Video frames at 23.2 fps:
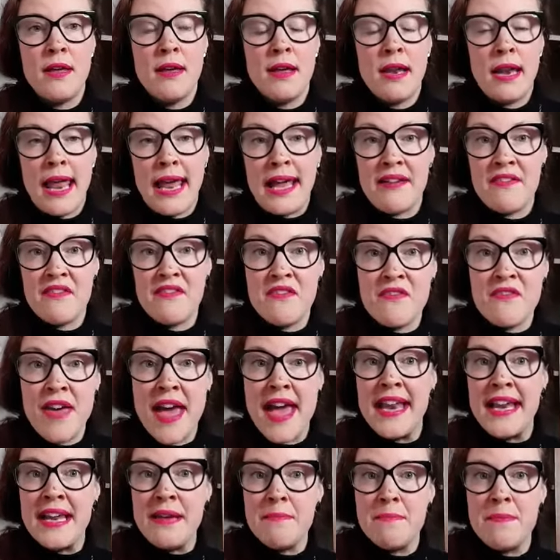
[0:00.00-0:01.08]
like
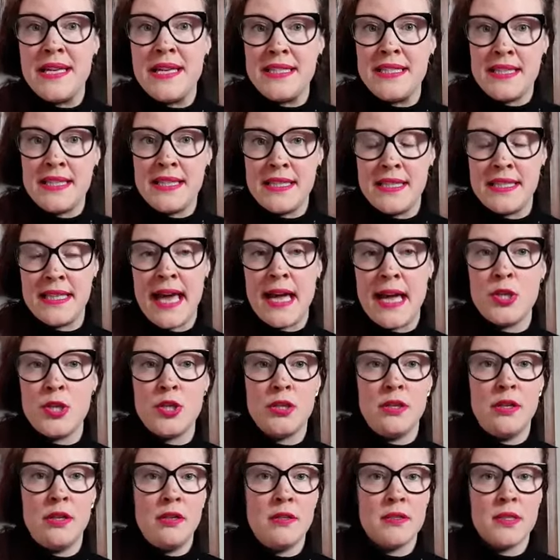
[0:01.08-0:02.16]
very busy
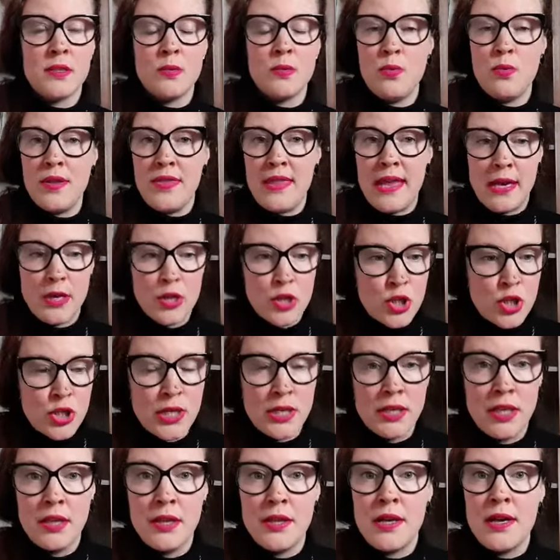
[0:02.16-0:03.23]
schedules with their
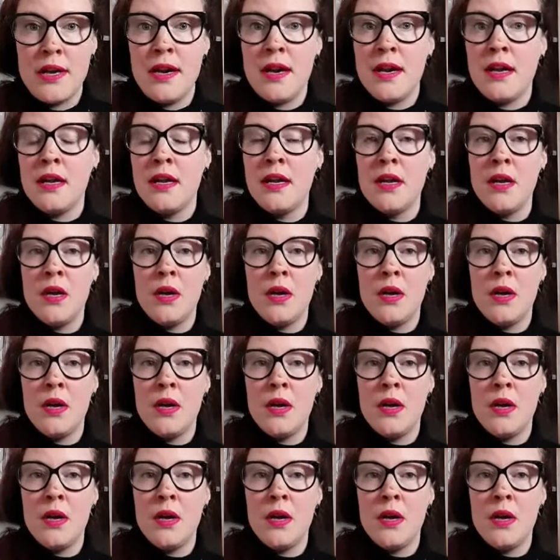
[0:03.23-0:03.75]
children,